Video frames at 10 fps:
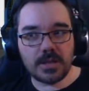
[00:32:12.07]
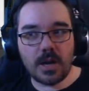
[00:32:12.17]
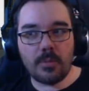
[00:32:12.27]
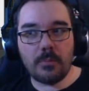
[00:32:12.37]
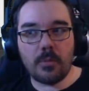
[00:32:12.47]
I
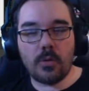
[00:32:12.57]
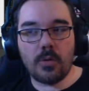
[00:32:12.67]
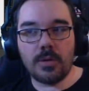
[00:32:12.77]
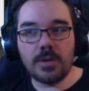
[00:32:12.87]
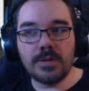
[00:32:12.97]
want more
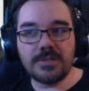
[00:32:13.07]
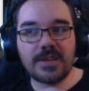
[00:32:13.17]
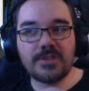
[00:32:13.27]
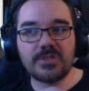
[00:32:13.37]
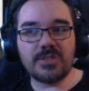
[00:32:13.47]

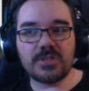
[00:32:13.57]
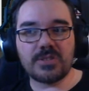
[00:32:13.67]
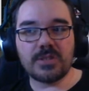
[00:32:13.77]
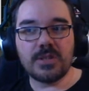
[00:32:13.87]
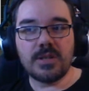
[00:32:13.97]
denizens,
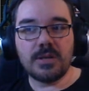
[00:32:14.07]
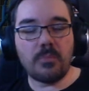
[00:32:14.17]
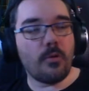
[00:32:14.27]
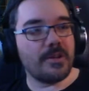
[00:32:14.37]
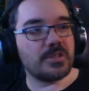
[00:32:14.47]

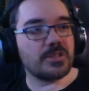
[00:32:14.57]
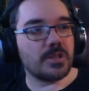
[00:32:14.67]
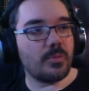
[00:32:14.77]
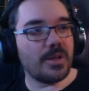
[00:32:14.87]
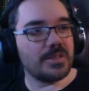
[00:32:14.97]
more
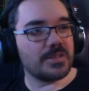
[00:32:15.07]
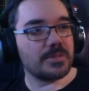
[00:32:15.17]
interesting ones.